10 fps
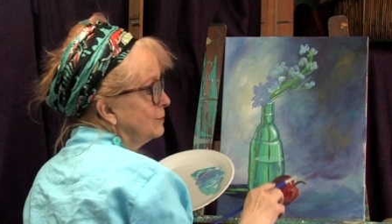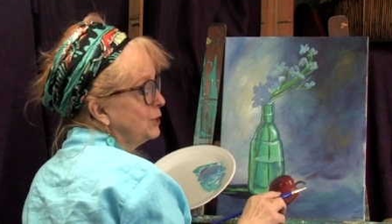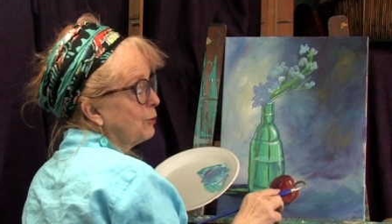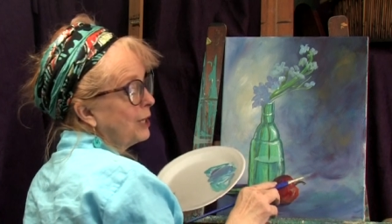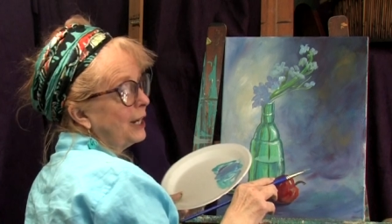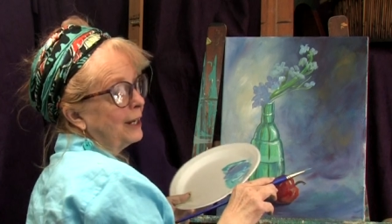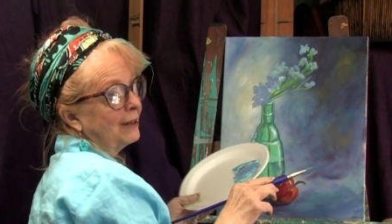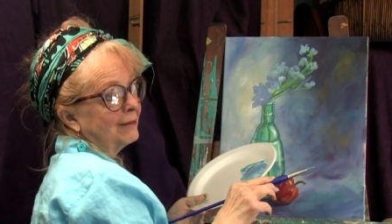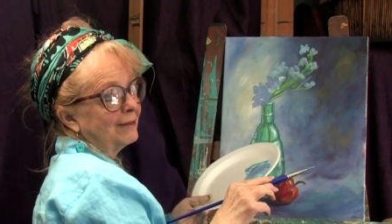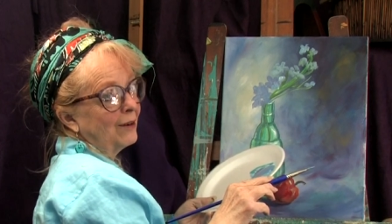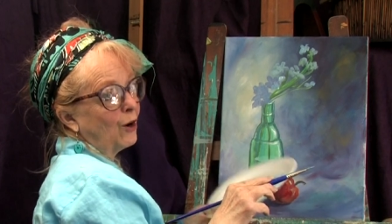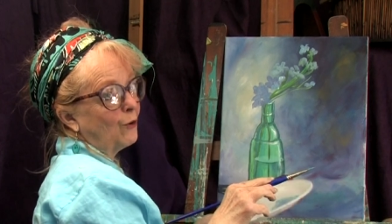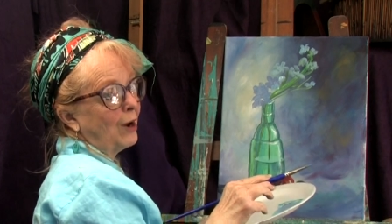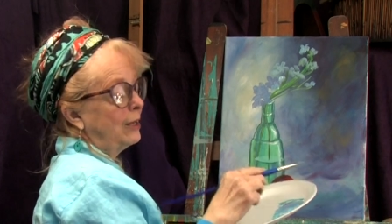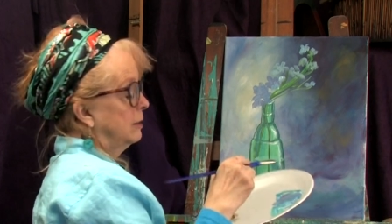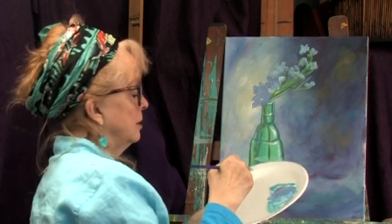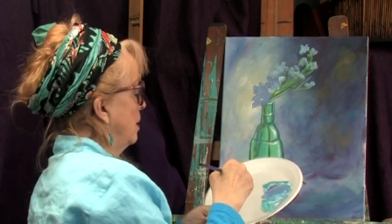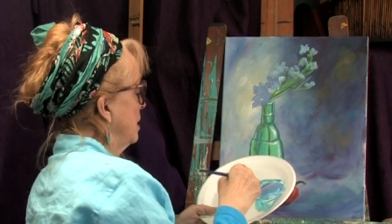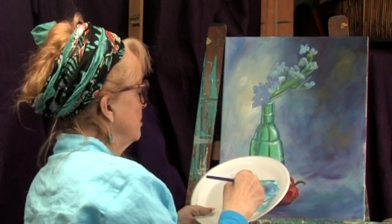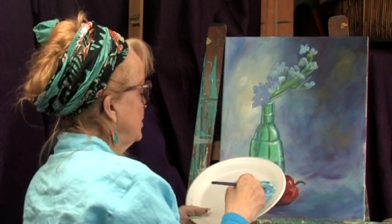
No kidding. All right, uh, let, me